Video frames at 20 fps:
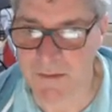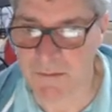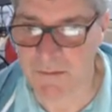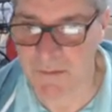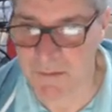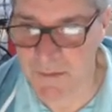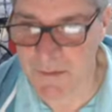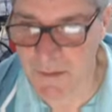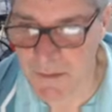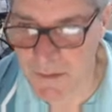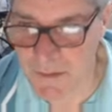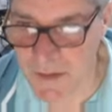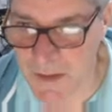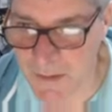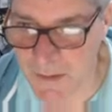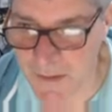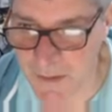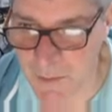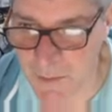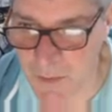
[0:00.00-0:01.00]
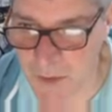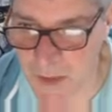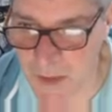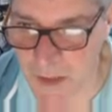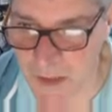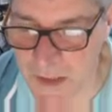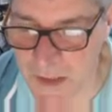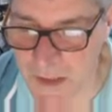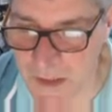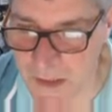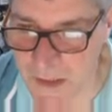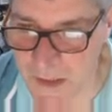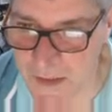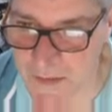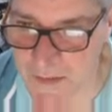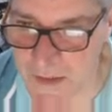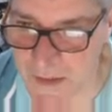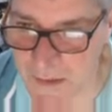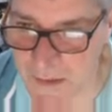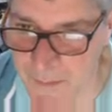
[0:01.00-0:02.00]
with ongoing work.
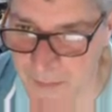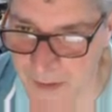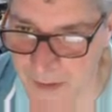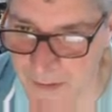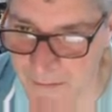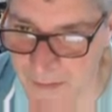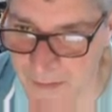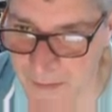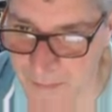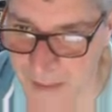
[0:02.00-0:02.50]
It's in a bit of a